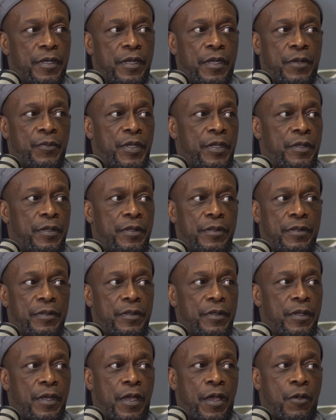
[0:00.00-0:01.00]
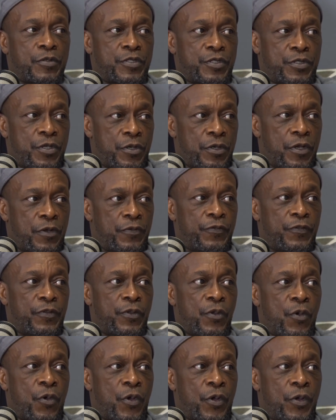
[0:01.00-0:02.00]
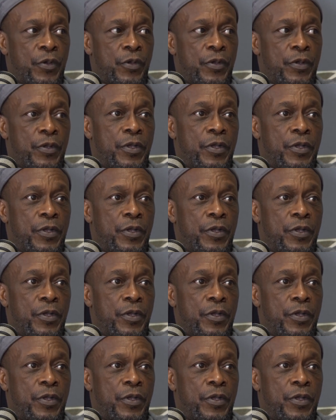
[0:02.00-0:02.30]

I mean, I was good on floor.